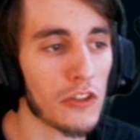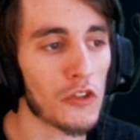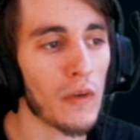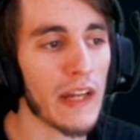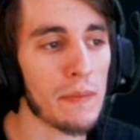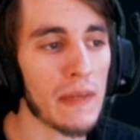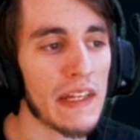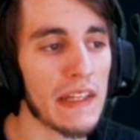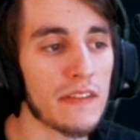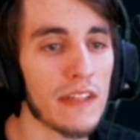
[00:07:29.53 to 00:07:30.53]
So what I
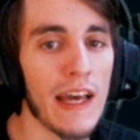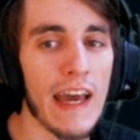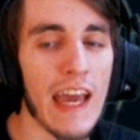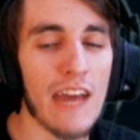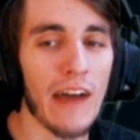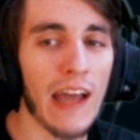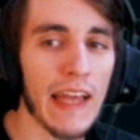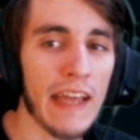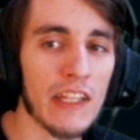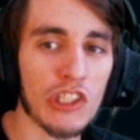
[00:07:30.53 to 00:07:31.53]
mean is, if I
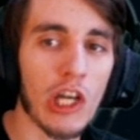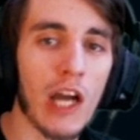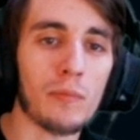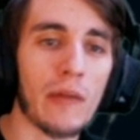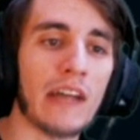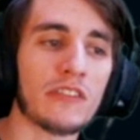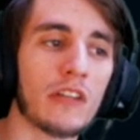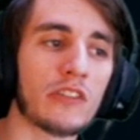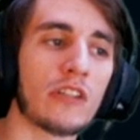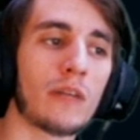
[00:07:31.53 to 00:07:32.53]
land a Shock Blast
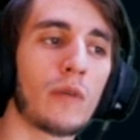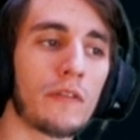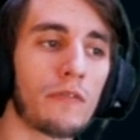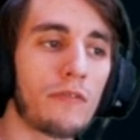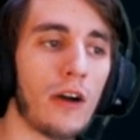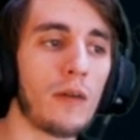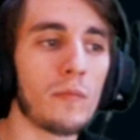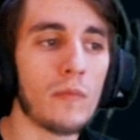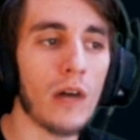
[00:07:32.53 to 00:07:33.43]
on someone from